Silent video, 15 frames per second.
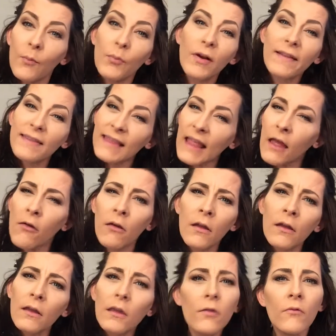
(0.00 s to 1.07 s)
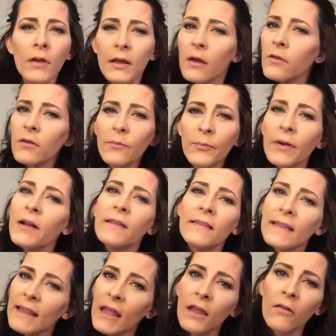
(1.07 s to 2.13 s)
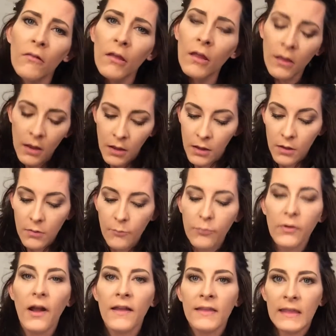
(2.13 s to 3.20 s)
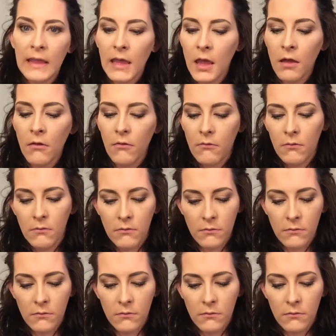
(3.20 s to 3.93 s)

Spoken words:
Brazil? You want to go to Brazil? Brazil!